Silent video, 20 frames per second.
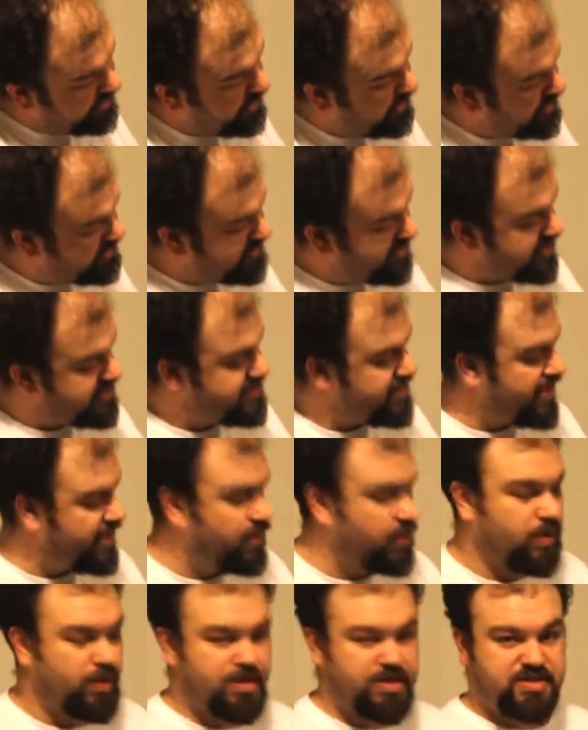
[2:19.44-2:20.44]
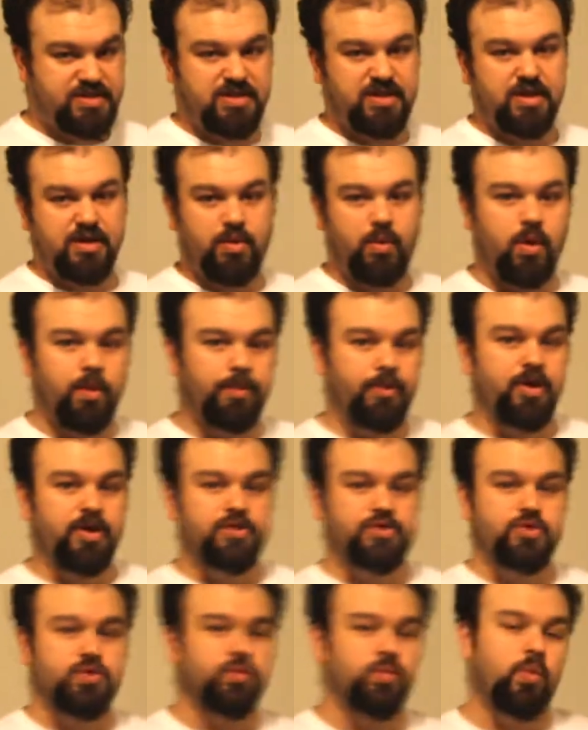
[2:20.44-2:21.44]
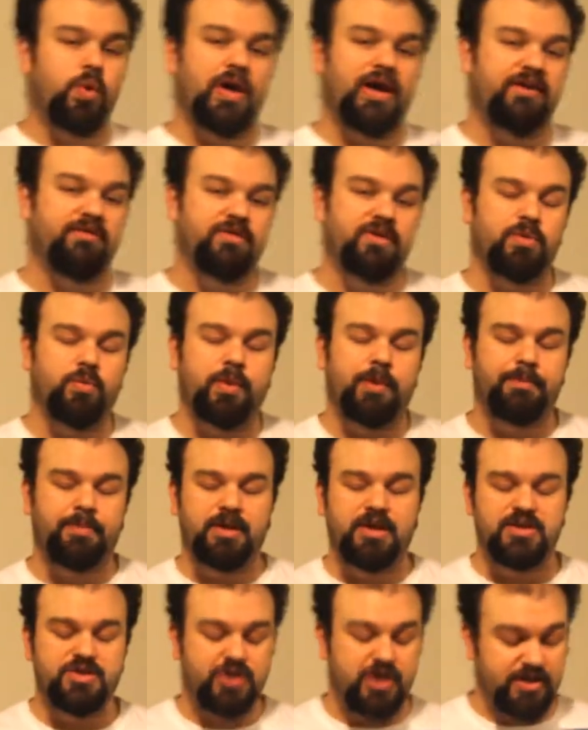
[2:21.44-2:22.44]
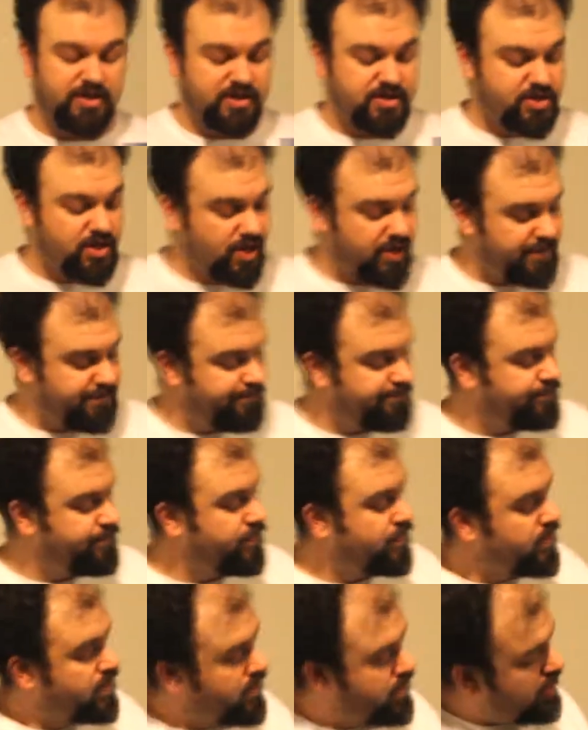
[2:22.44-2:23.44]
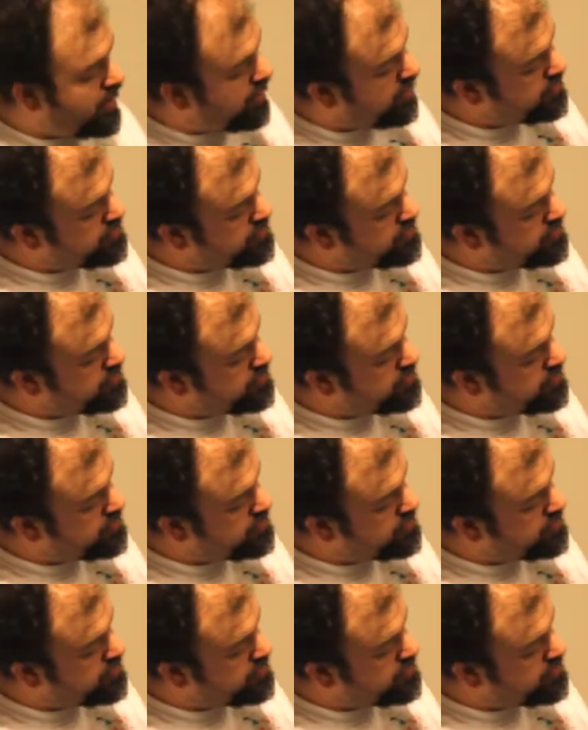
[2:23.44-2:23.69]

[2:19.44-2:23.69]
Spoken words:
and it does that noise, incorporated to whatever the weapon is at the time. On the